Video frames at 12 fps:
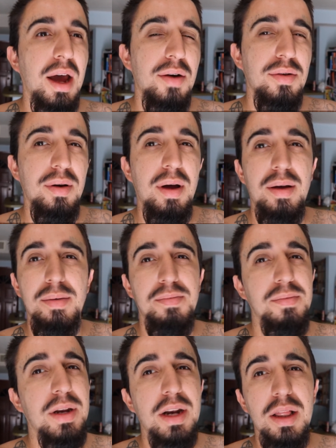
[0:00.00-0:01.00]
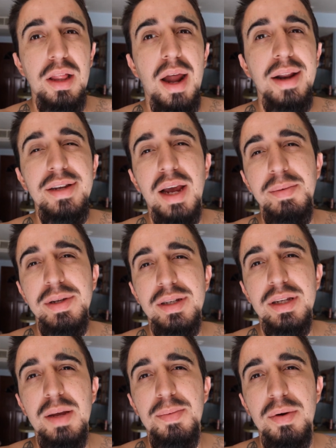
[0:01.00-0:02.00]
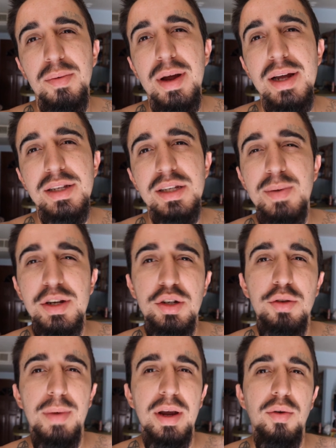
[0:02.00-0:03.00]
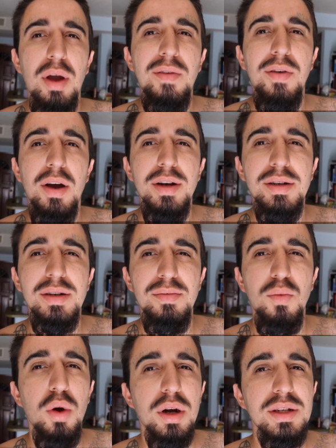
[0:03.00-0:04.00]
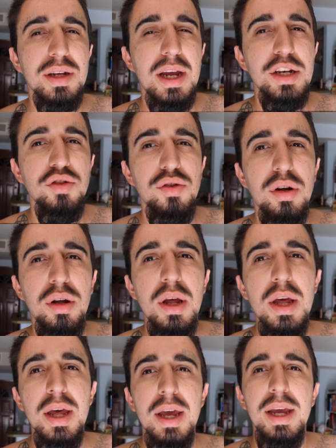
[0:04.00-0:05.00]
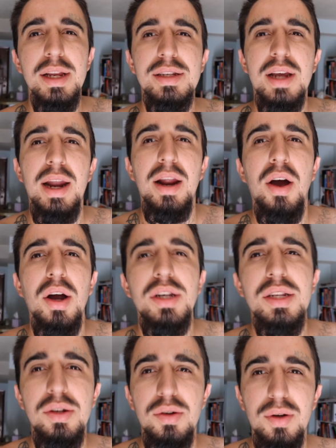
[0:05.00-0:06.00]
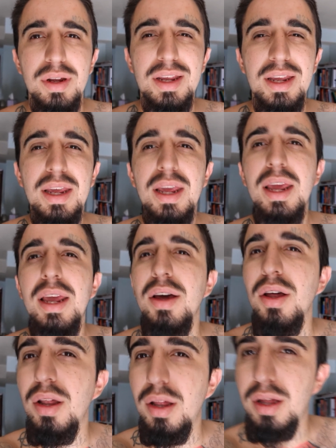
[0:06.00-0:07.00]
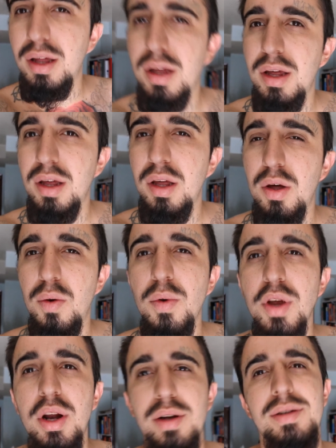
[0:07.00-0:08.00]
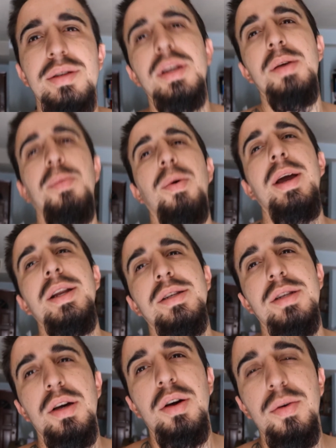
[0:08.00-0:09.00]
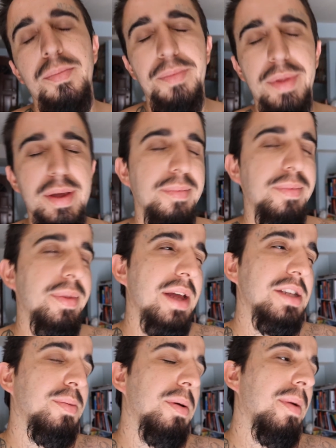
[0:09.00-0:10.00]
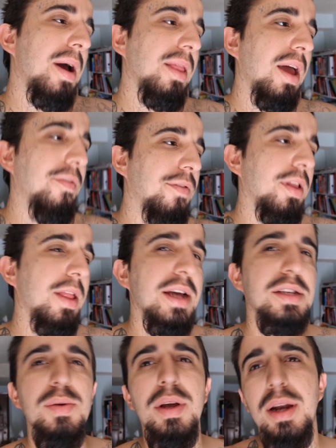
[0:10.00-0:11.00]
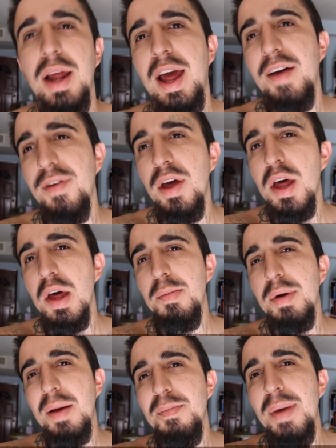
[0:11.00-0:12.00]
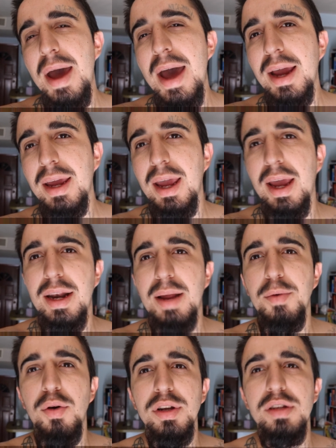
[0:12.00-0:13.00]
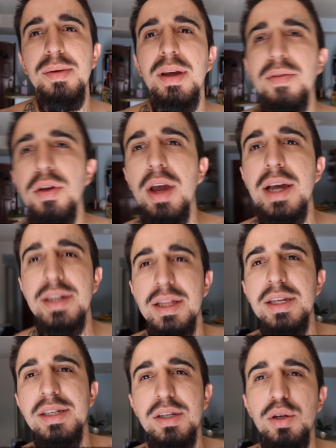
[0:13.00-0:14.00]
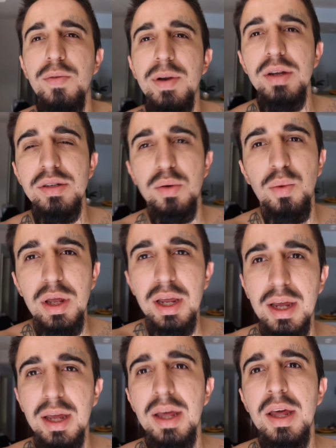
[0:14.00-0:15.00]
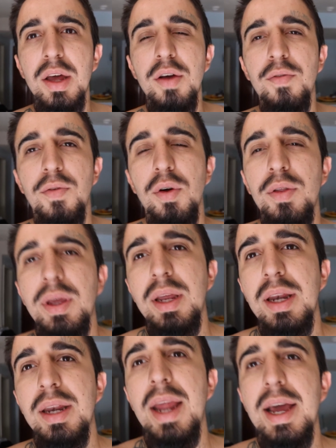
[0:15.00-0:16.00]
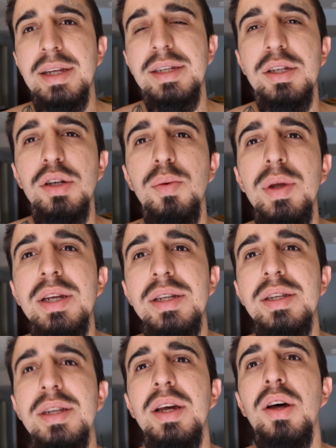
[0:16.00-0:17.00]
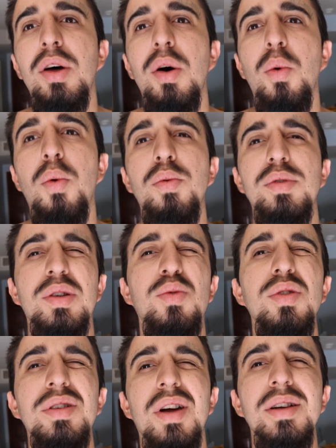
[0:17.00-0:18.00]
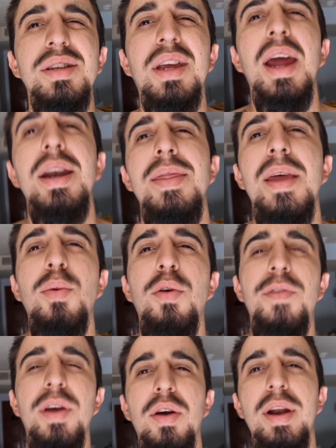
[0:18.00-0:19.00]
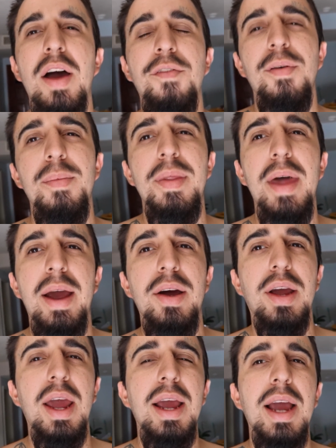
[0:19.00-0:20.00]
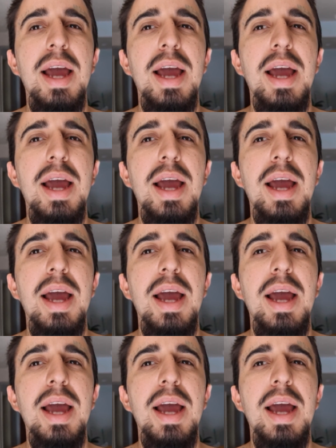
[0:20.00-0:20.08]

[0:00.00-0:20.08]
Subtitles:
I needed a lot of time to sleep and rest, especially with my graveyard work schedule. It's kind of hard to heal when you don't sleep, right? So that's been my life for the last week and a half, but I'm back and I'm going to be giving you guys at least two videos a week for the next 2 weeks until school starts again, and then we'll figure it out from there, okay